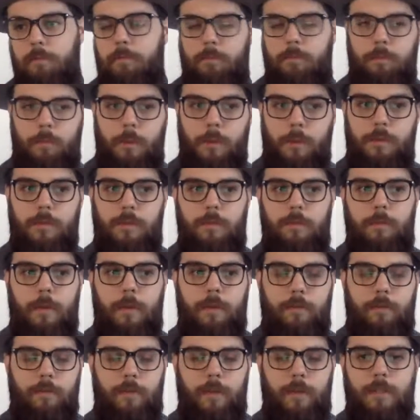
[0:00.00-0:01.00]
most of
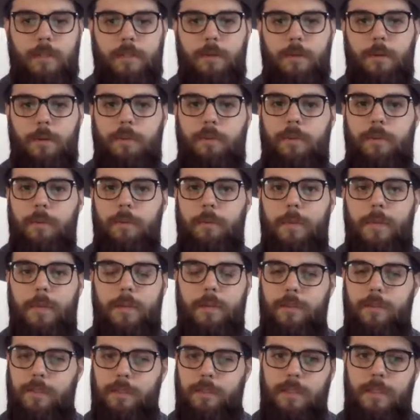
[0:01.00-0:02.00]
my friends who are
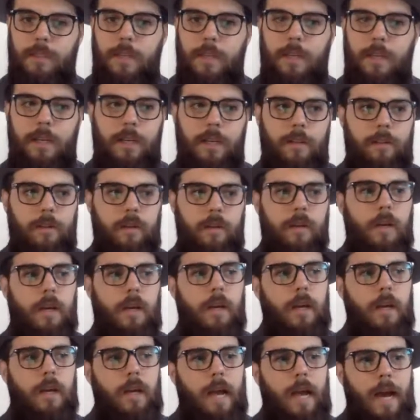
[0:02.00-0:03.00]
filmmakers didn't either.
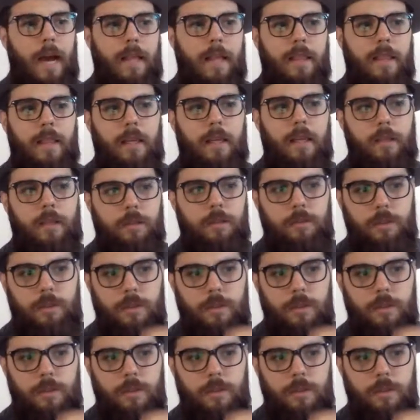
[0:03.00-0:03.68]
I think you